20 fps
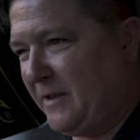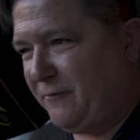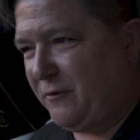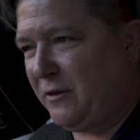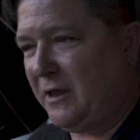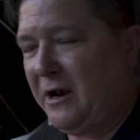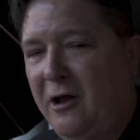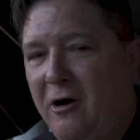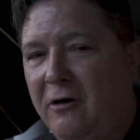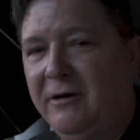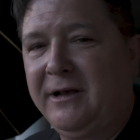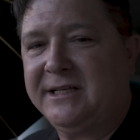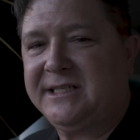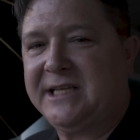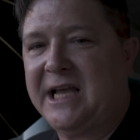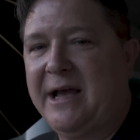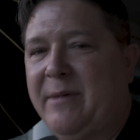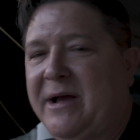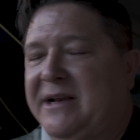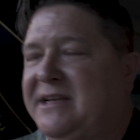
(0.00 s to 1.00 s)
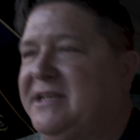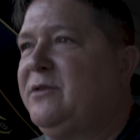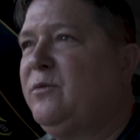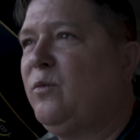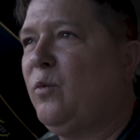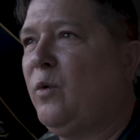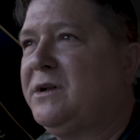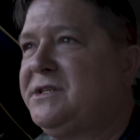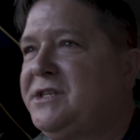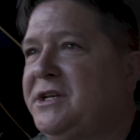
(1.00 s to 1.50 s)
for the longest time, I
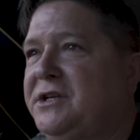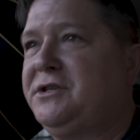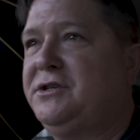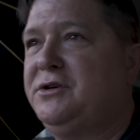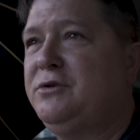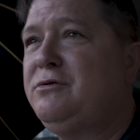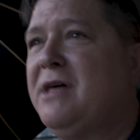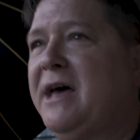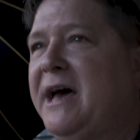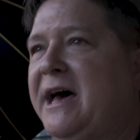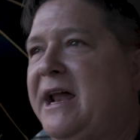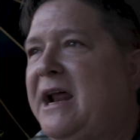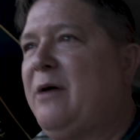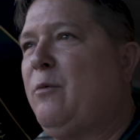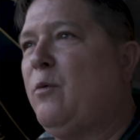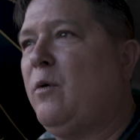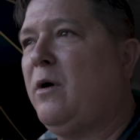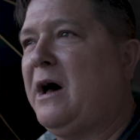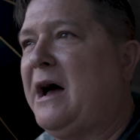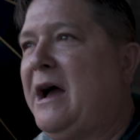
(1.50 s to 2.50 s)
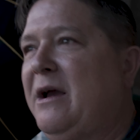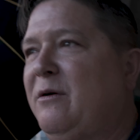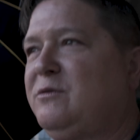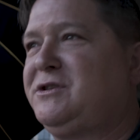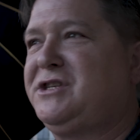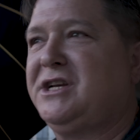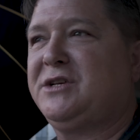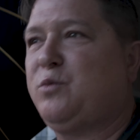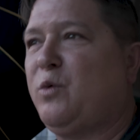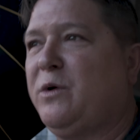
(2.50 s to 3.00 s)
didn't want to do that. I, want, I
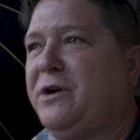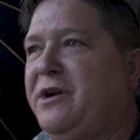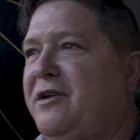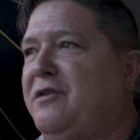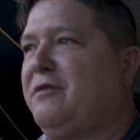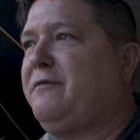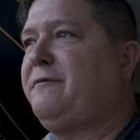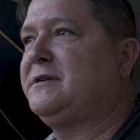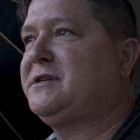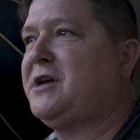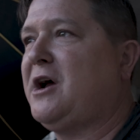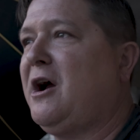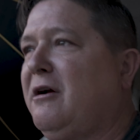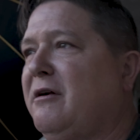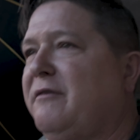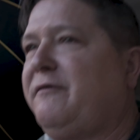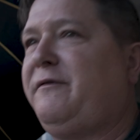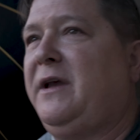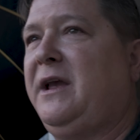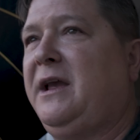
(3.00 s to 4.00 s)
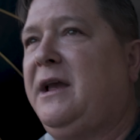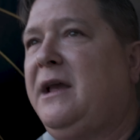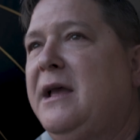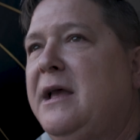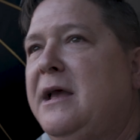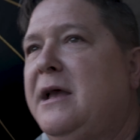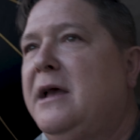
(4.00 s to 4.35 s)
just wanted to do photography,